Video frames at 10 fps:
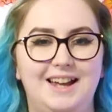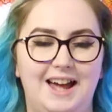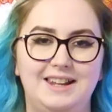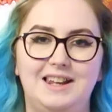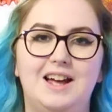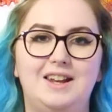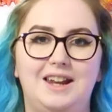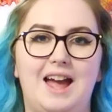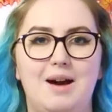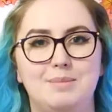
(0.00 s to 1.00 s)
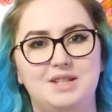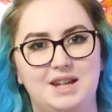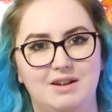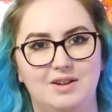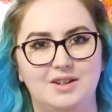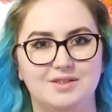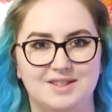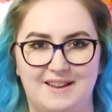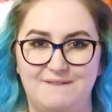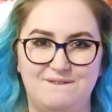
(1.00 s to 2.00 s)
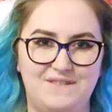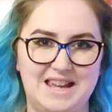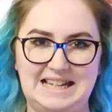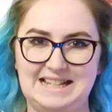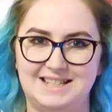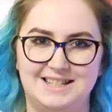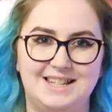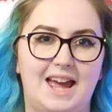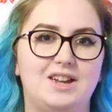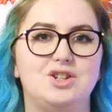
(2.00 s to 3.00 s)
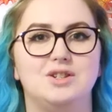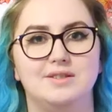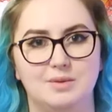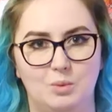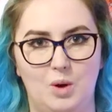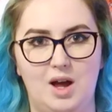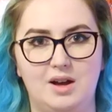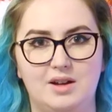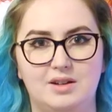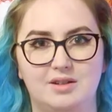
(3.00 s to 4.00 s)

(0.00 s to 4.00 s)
and learning how materials and feelings and textures work.